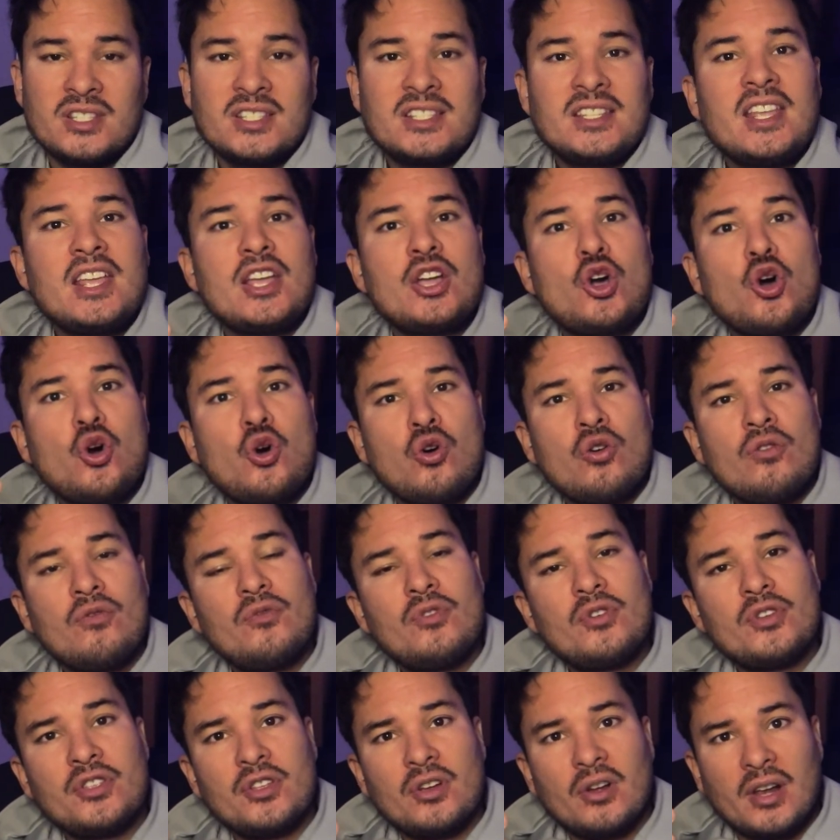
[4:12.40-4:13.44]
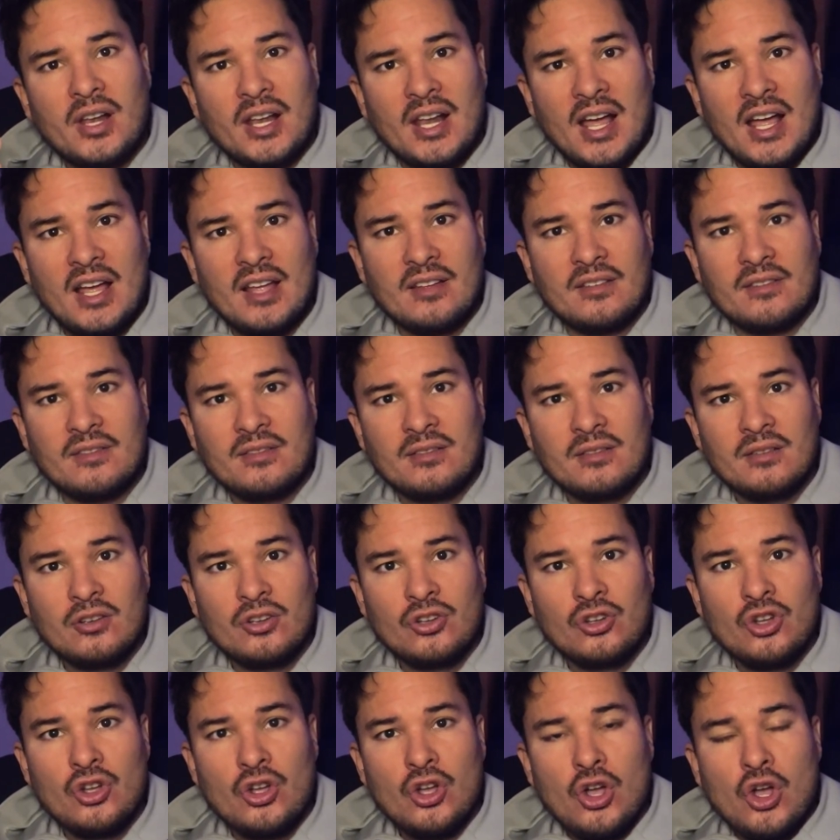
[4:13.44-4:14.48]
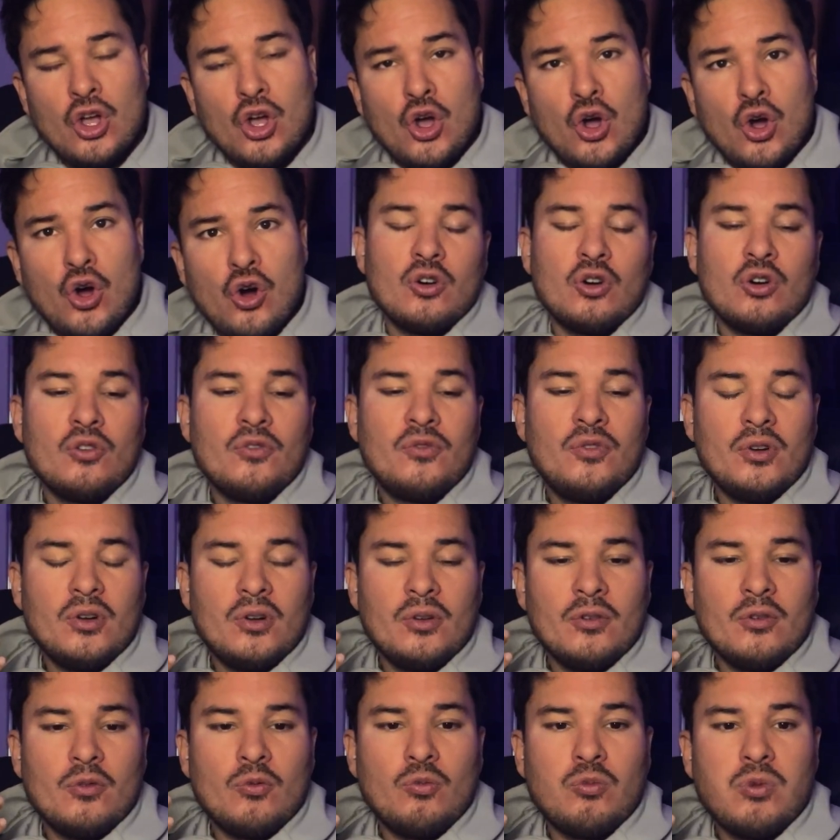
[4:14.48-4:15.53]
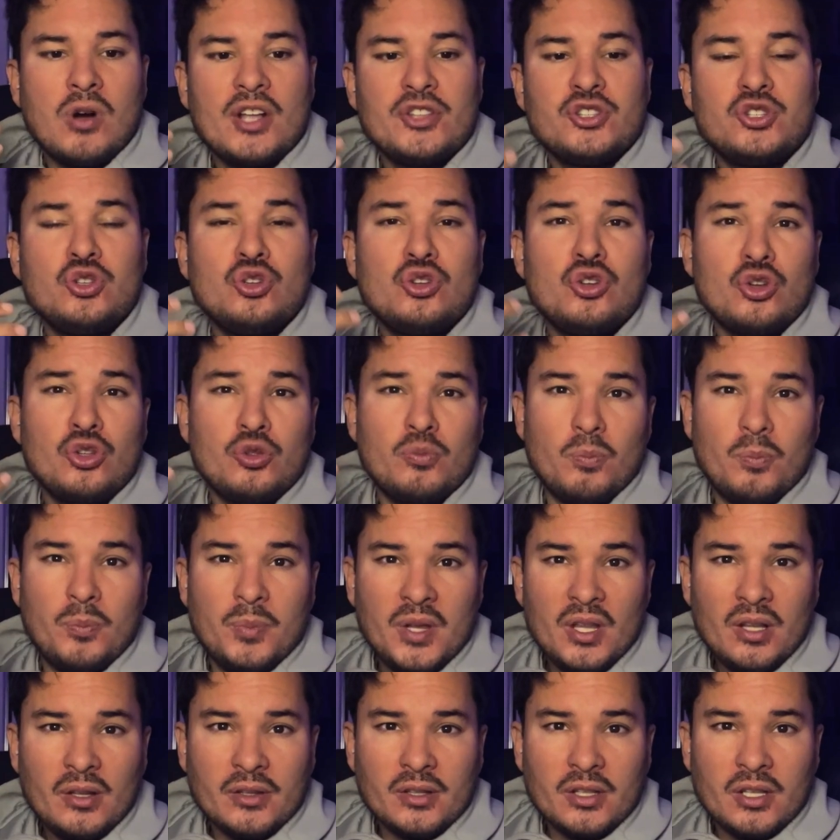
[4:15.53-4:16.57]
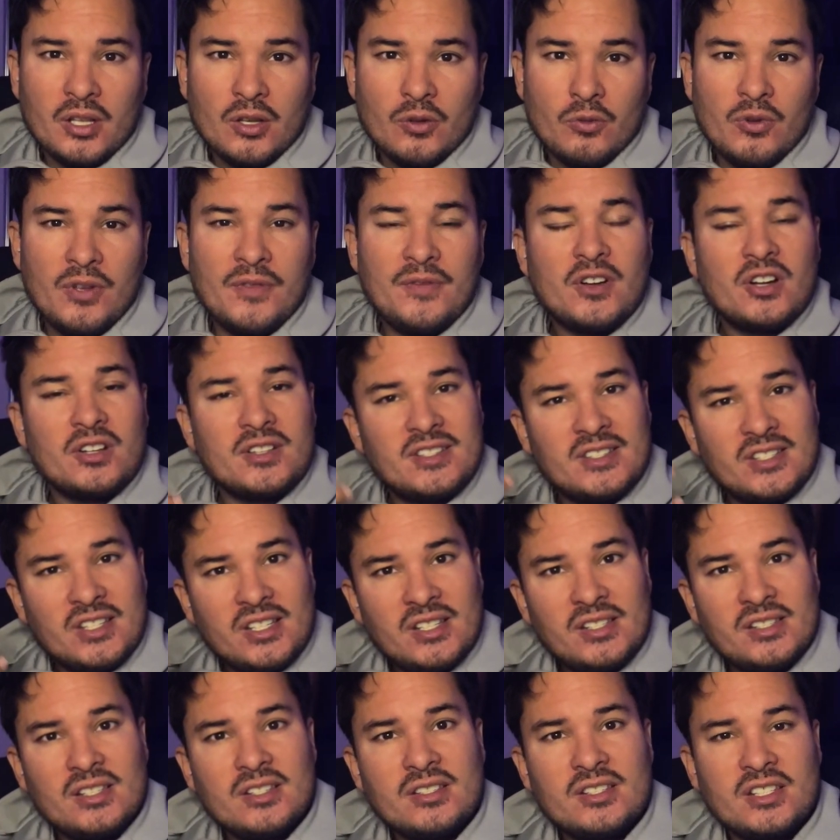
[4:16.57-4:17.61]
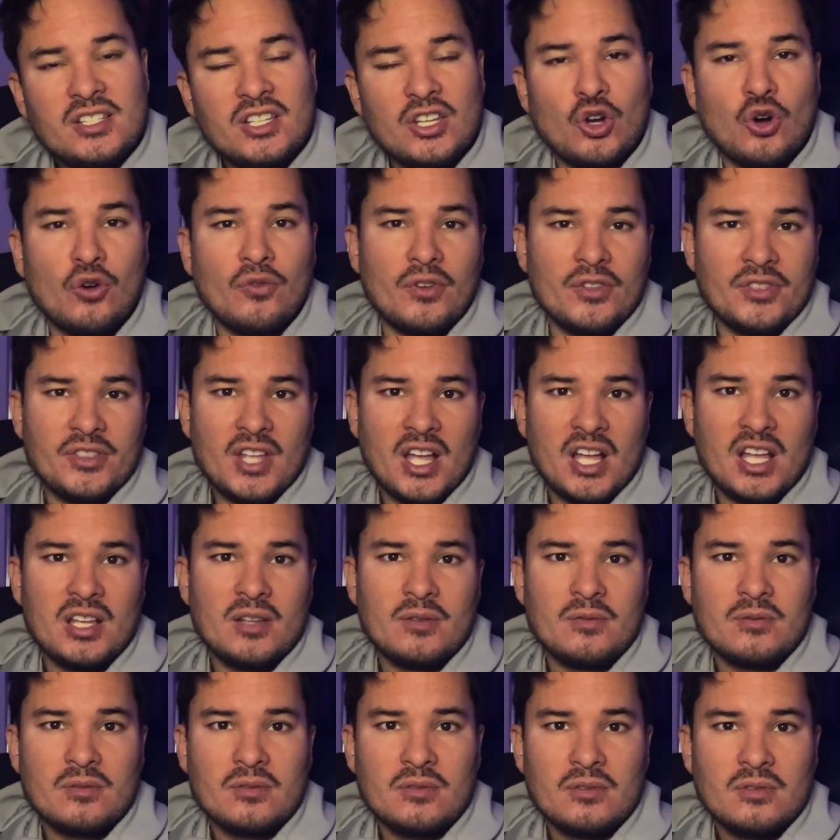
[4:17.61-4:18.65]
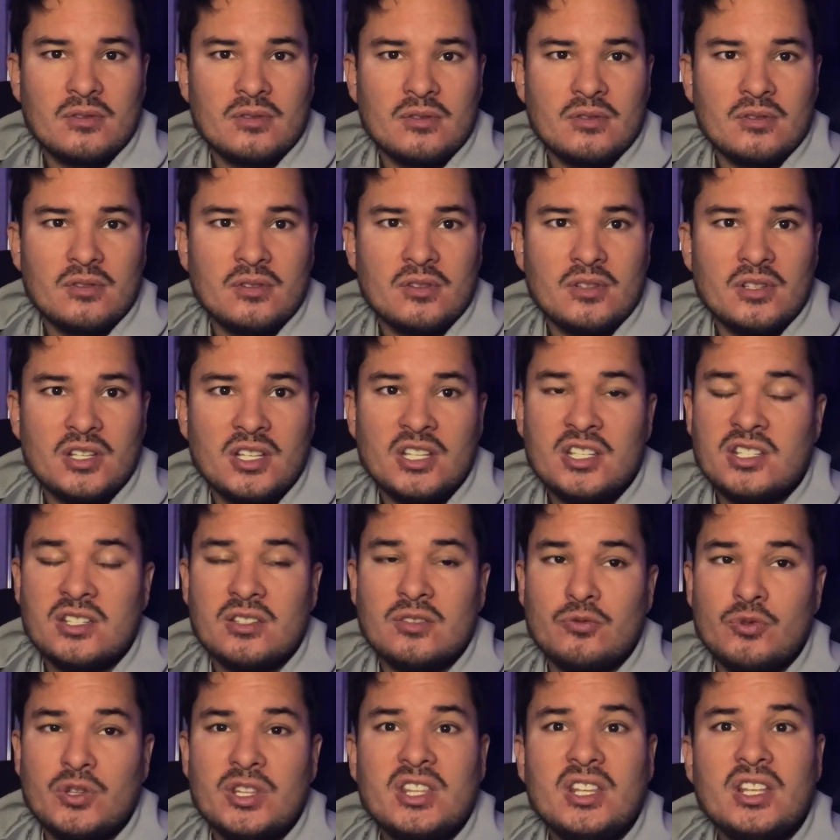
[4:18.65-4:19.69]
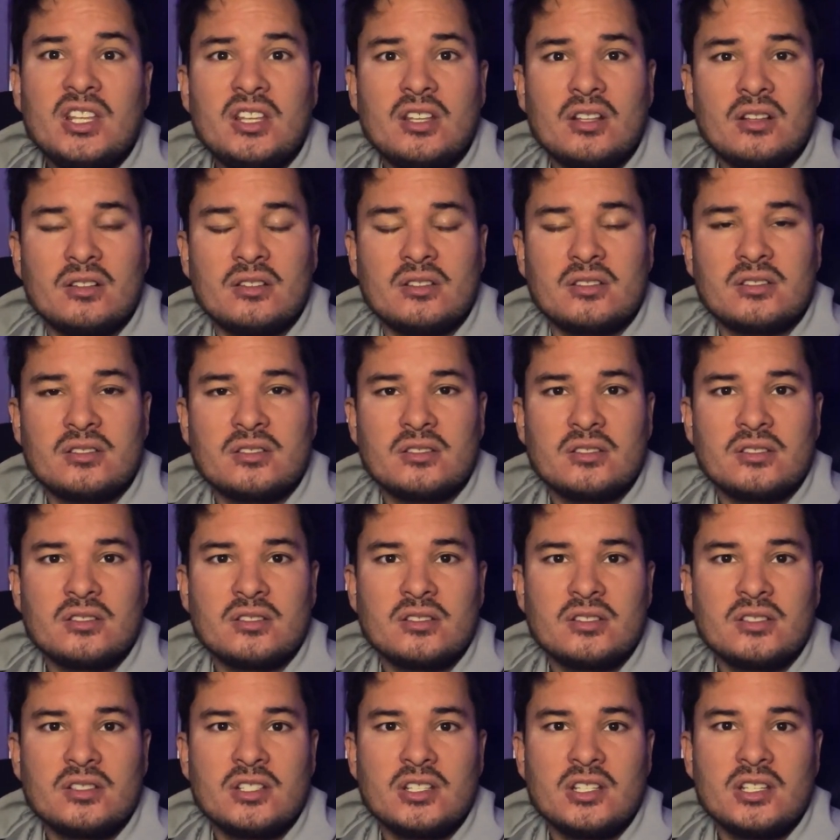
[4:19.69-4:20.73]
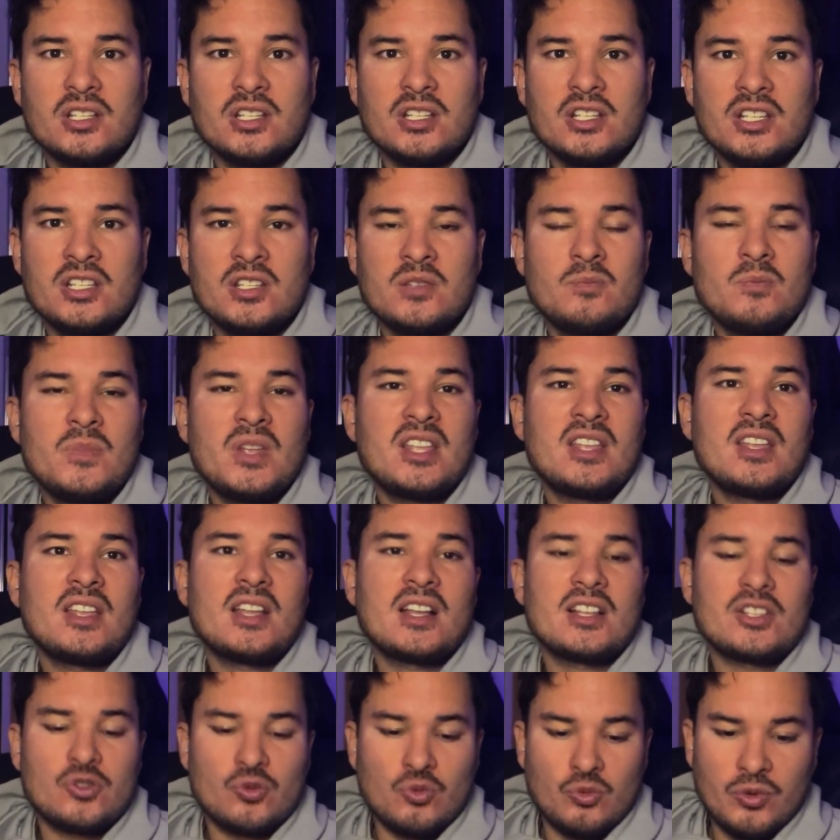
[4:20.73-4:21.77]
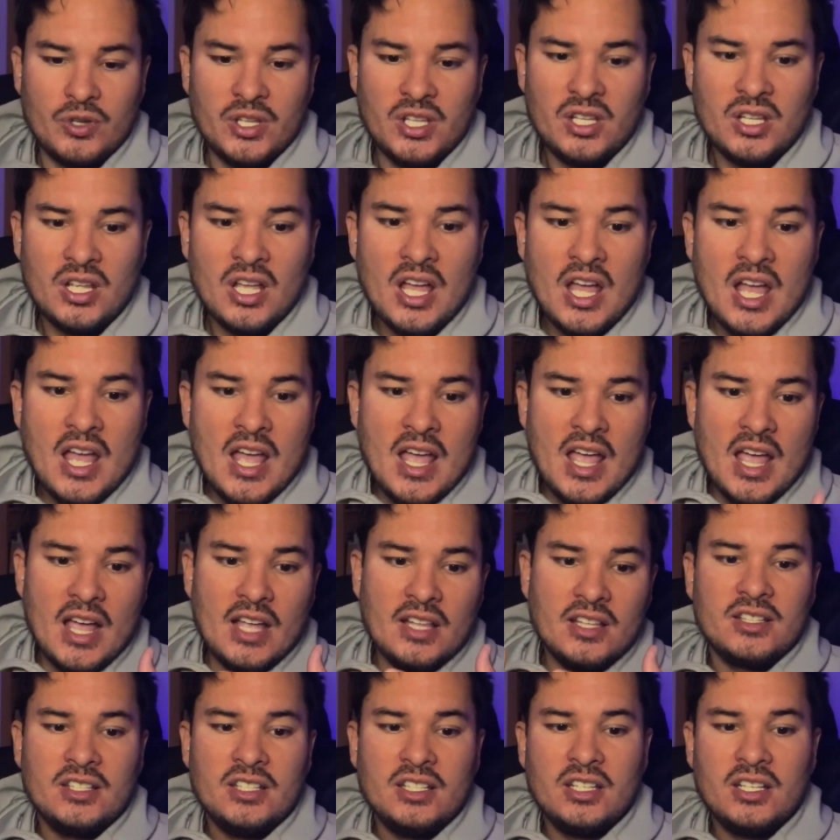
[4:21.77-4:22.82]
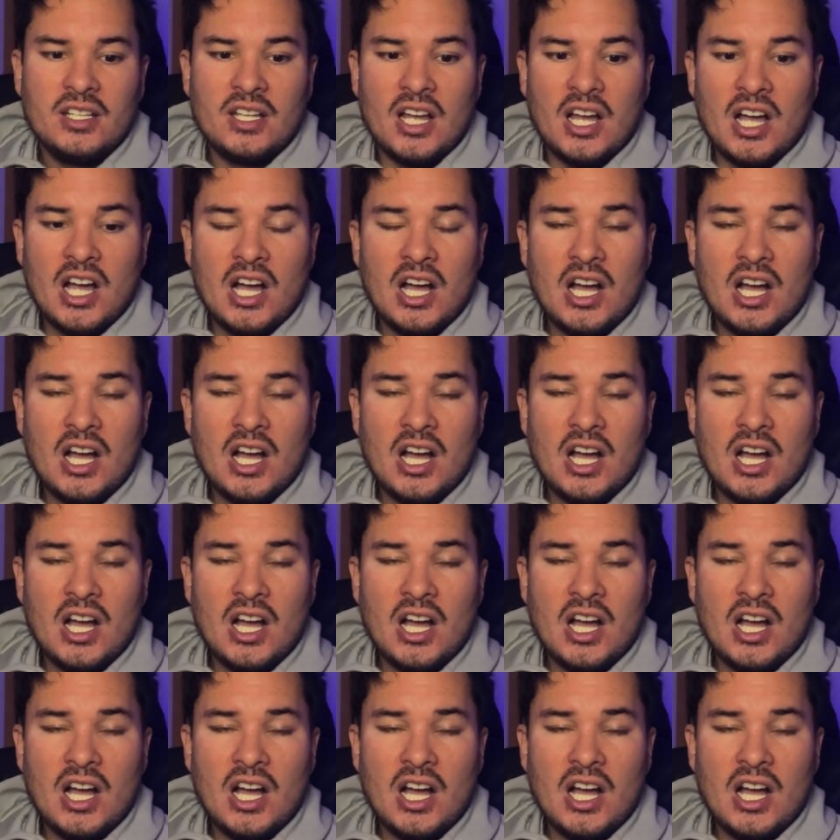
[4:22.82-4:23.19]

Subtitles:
take over your life, over what you could build with consistency over time, it's ridiculous. It's making us weak and leading